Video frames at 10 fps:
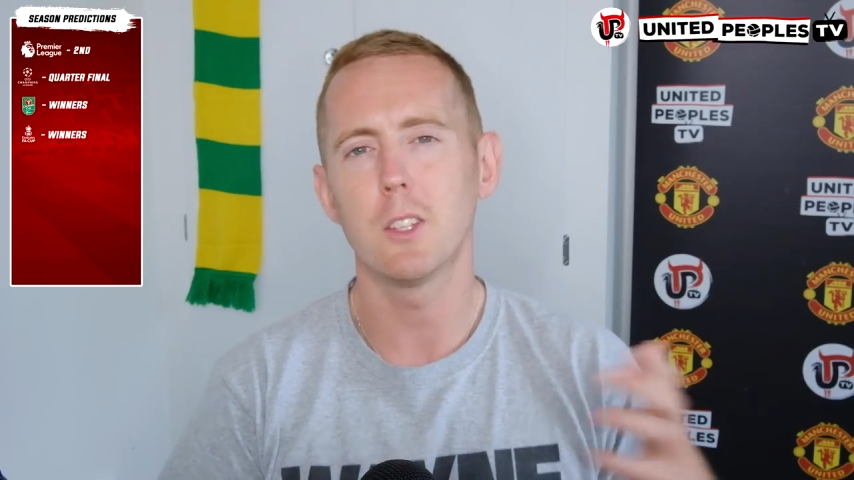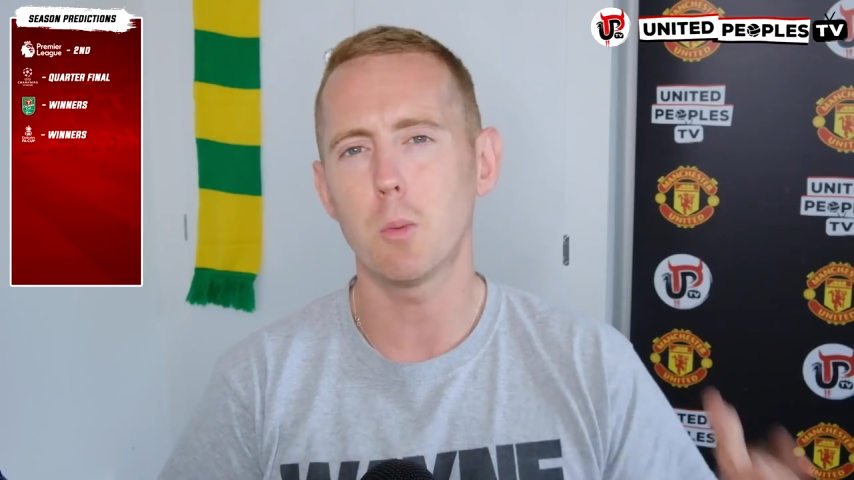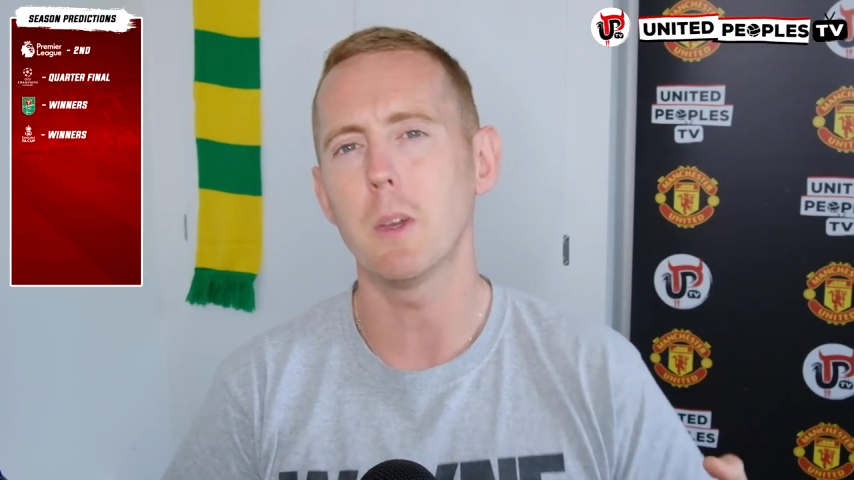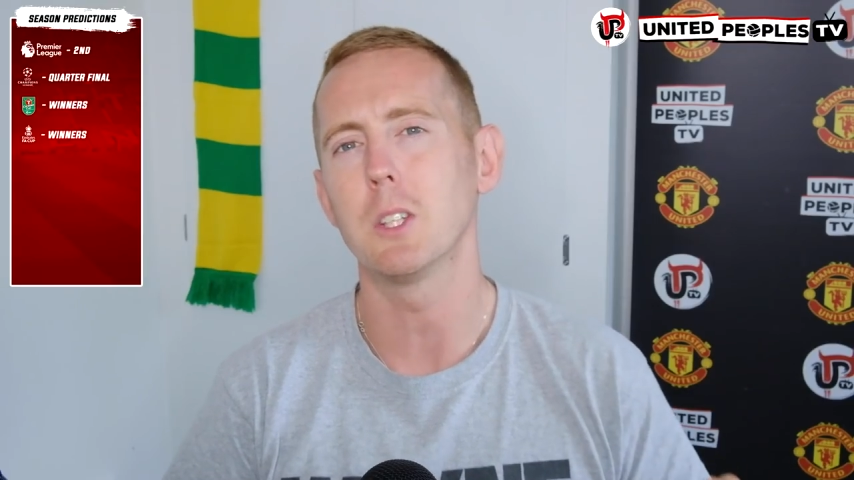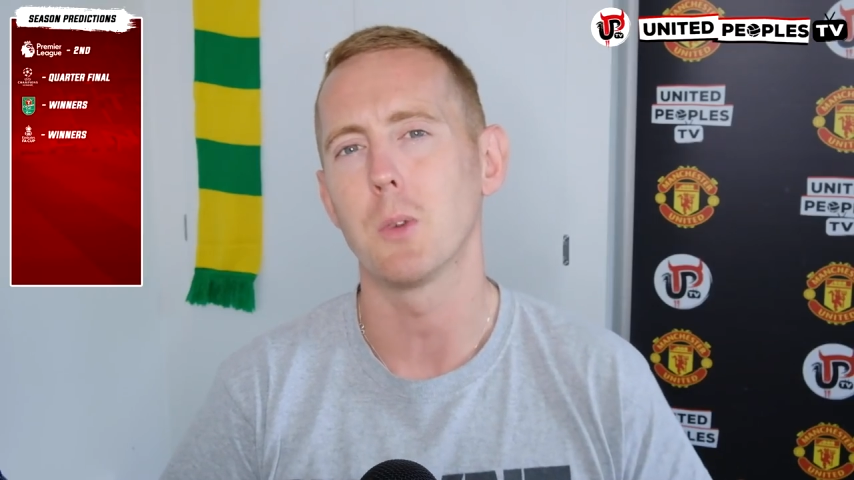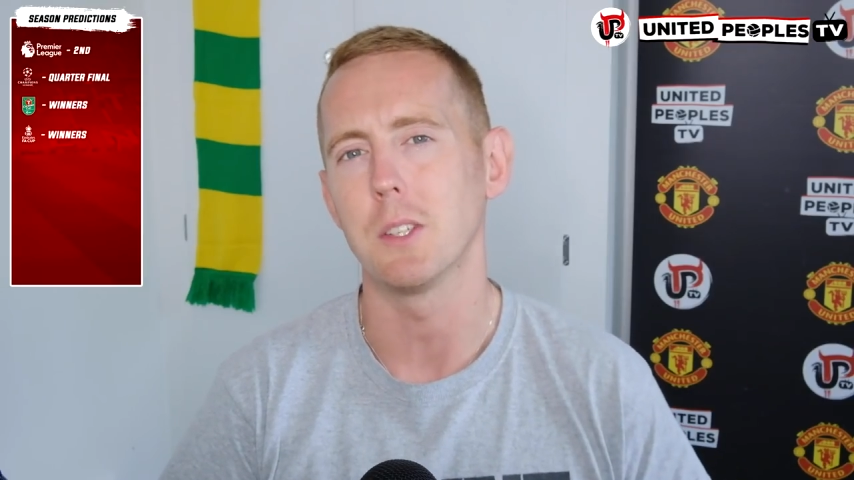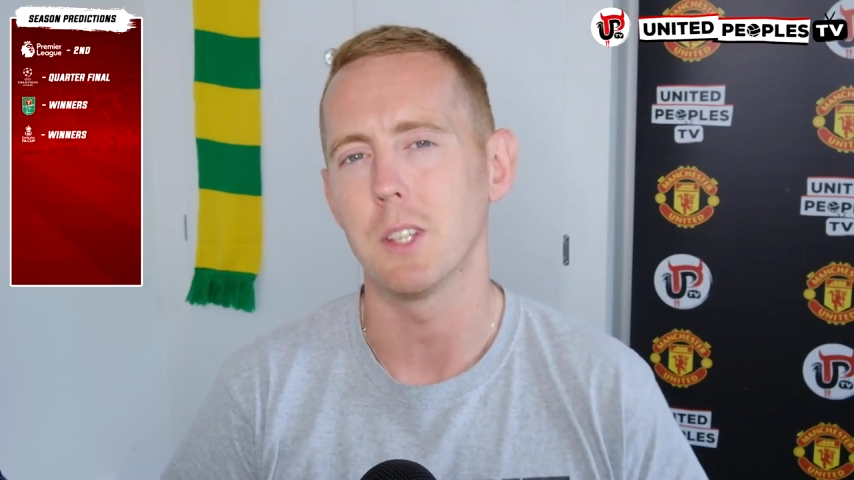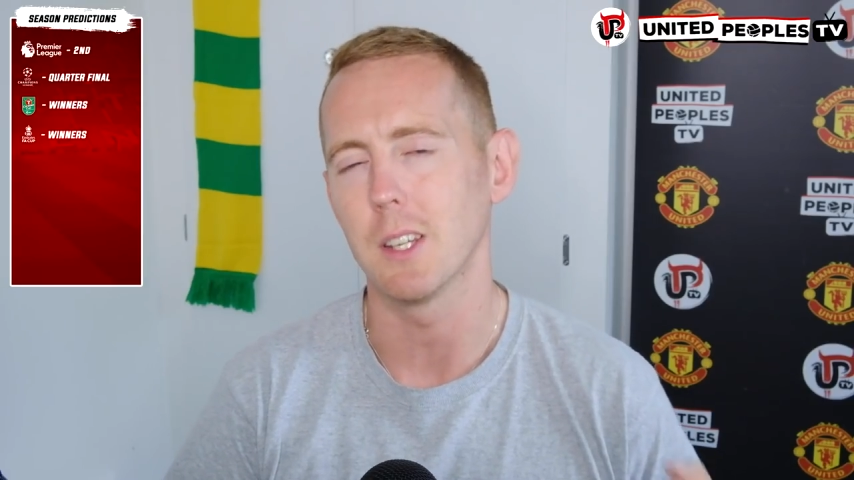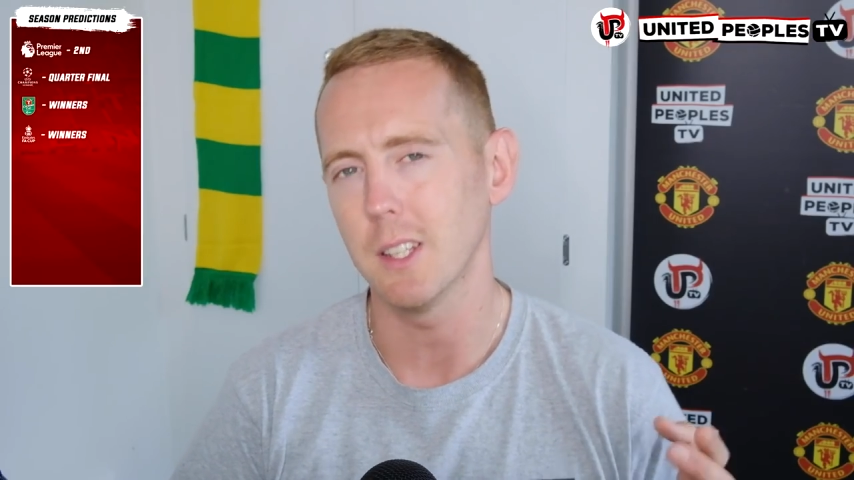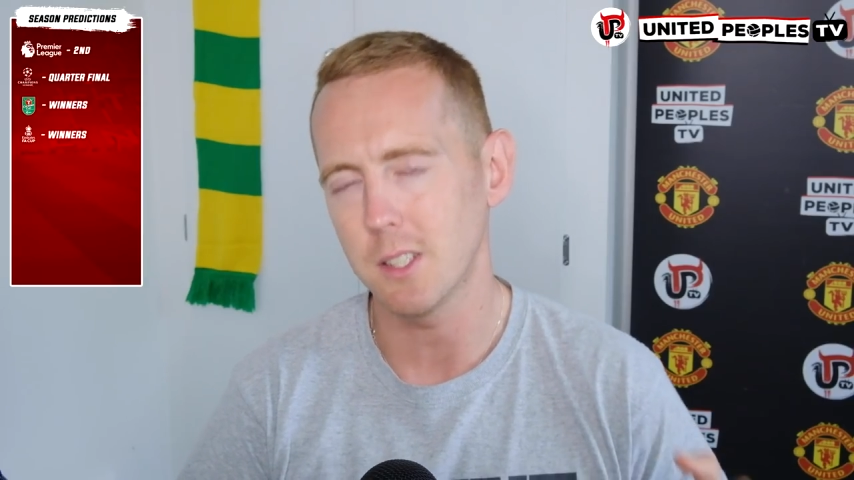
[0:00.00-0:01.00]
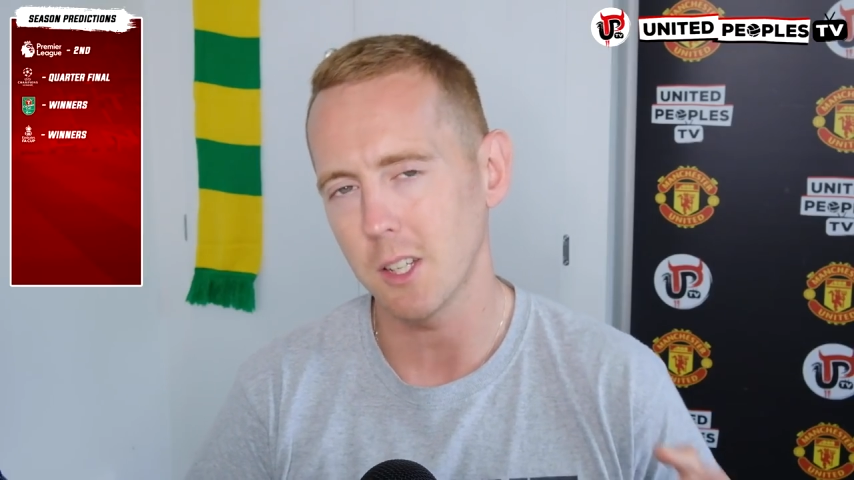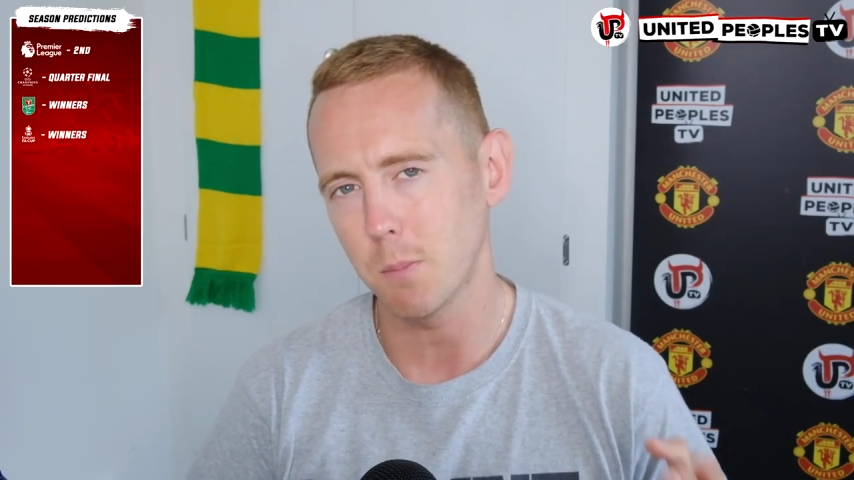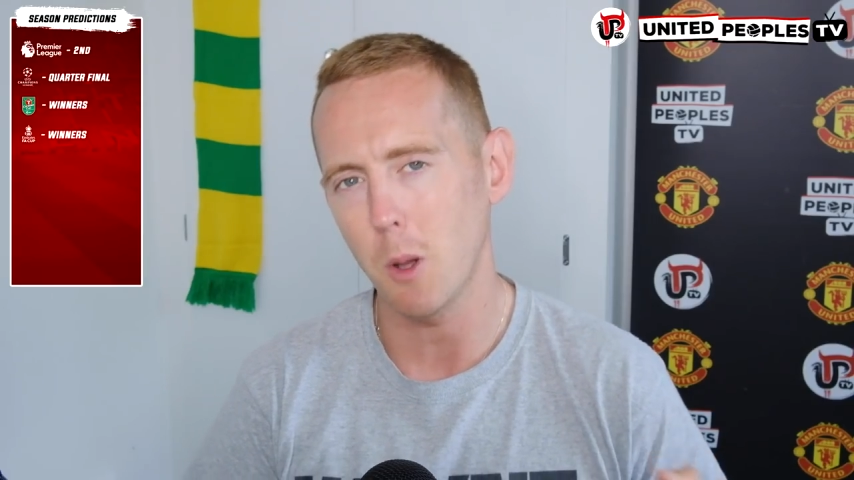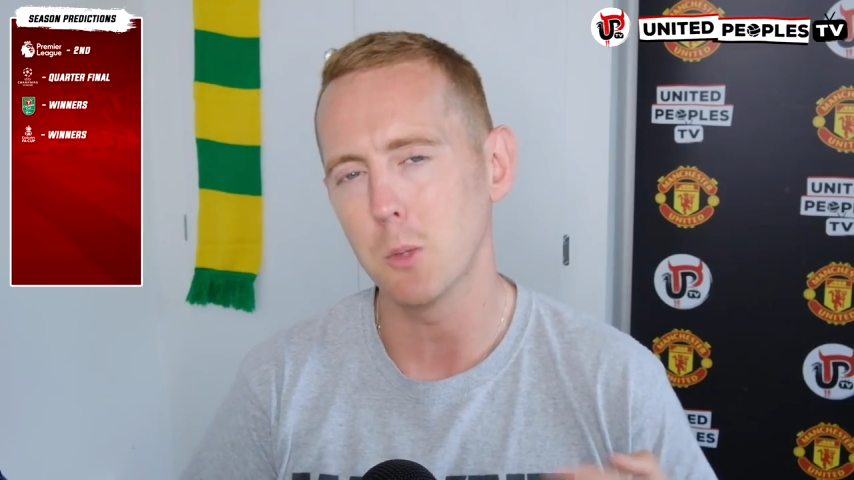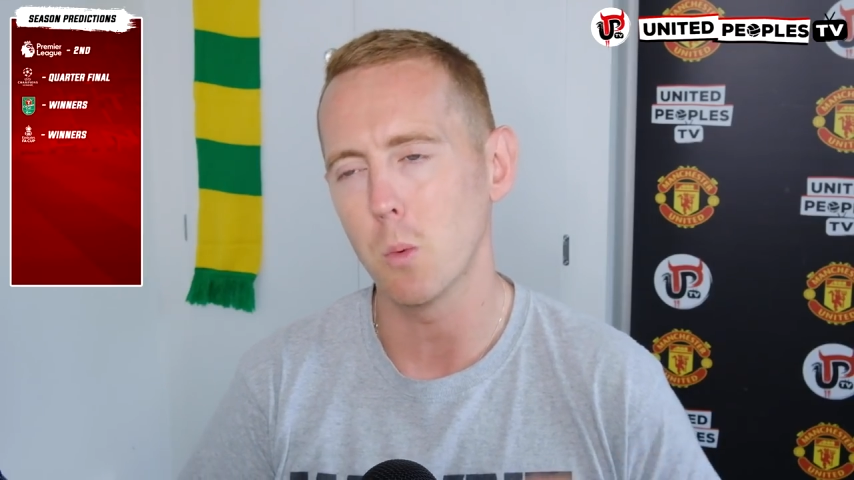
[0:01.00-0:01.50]
this will be interesting. And this, I
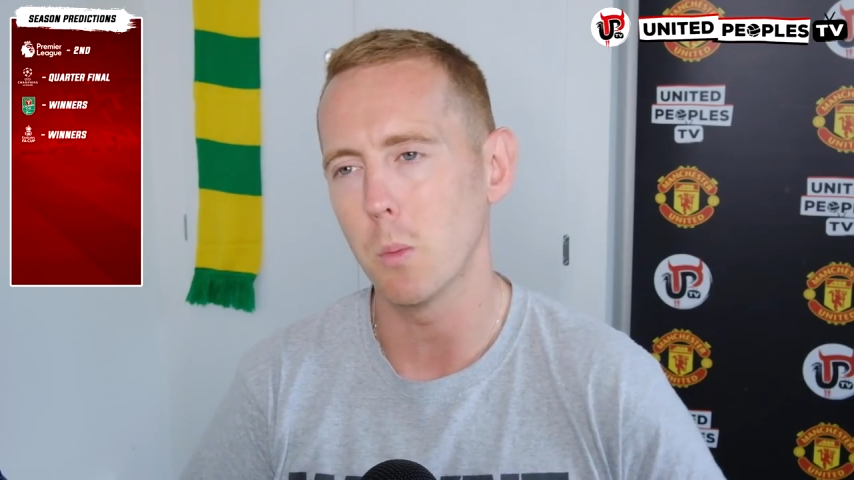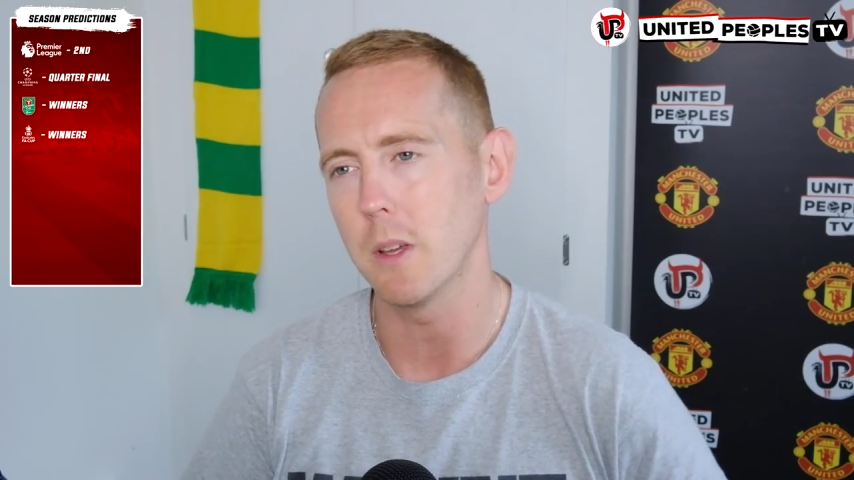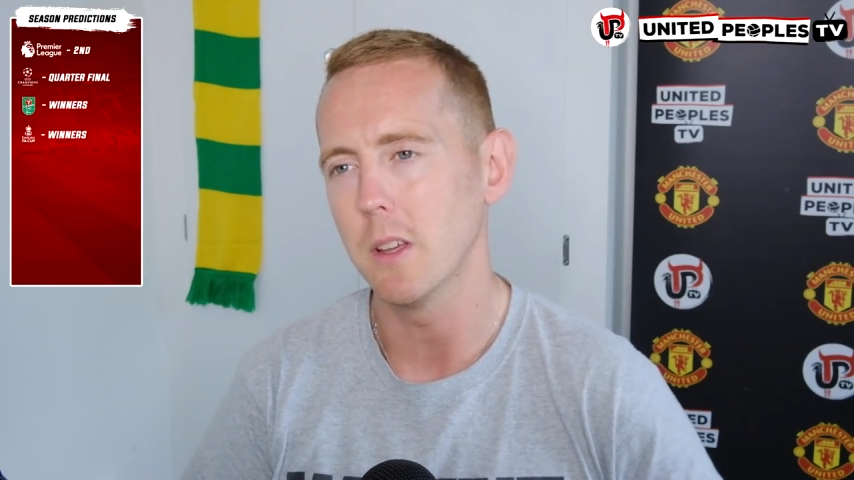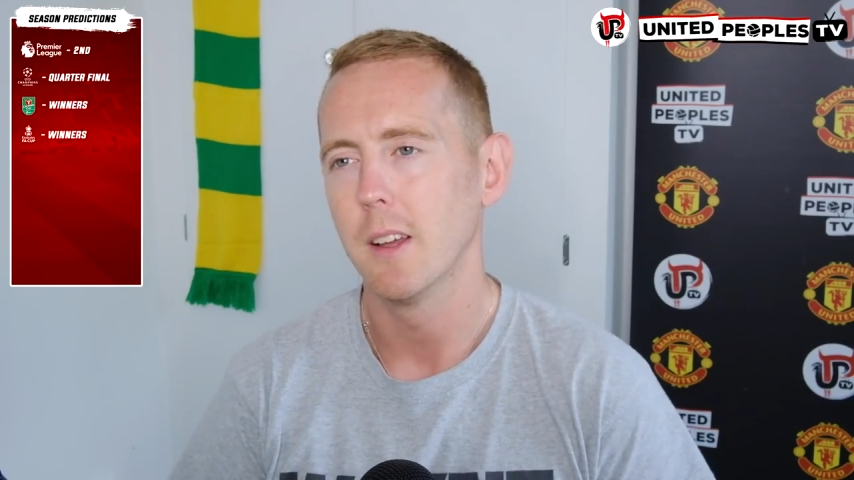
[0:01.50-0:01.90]
suppose, will be